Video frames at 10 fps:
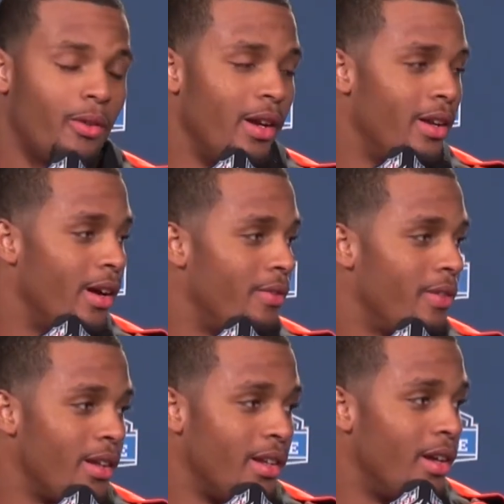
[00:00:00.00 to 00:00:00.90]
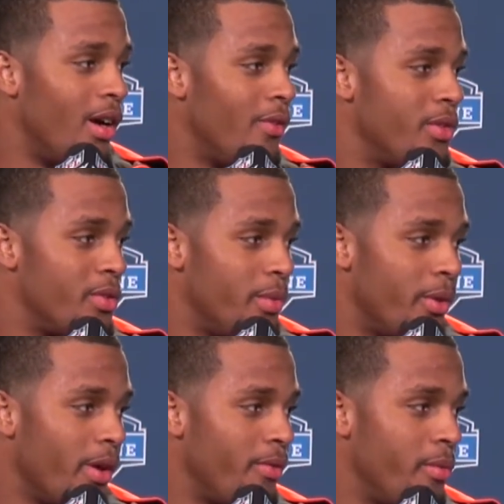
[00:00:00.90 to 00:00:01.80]
right now, I feel like any offense would be
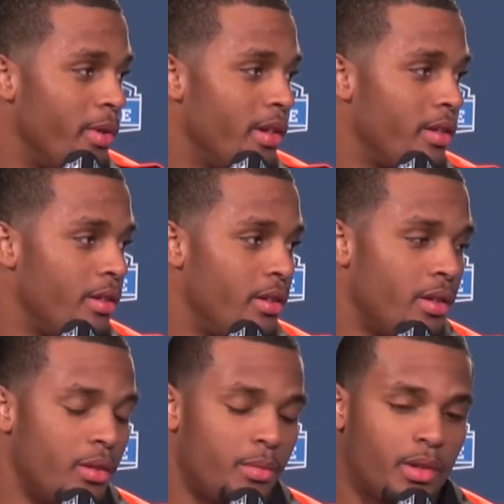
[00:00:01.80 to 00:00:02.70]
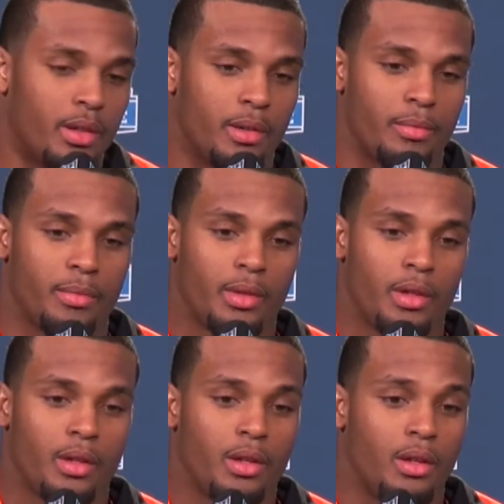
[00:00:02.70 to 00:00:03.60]
great for me. You know, but um,
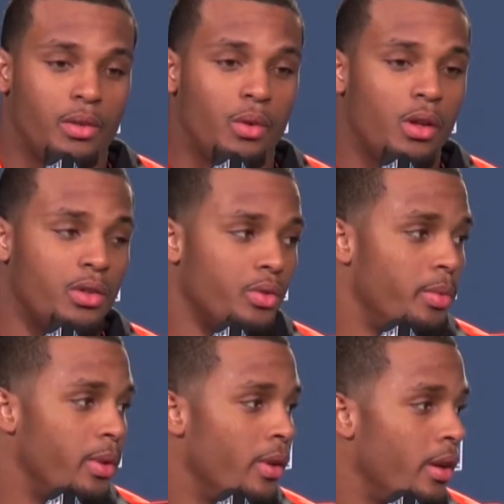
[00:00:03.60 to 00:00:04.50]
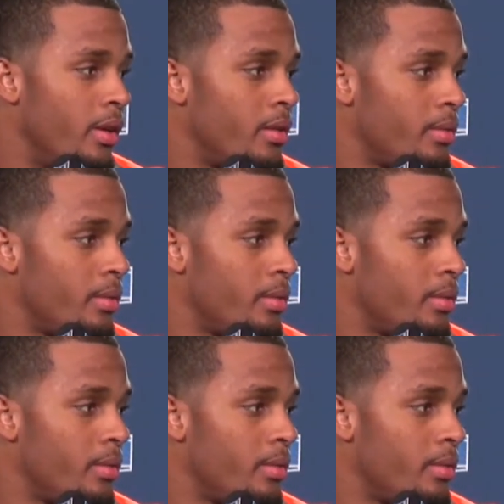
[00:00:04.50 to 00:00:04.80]
New Orleans would be great.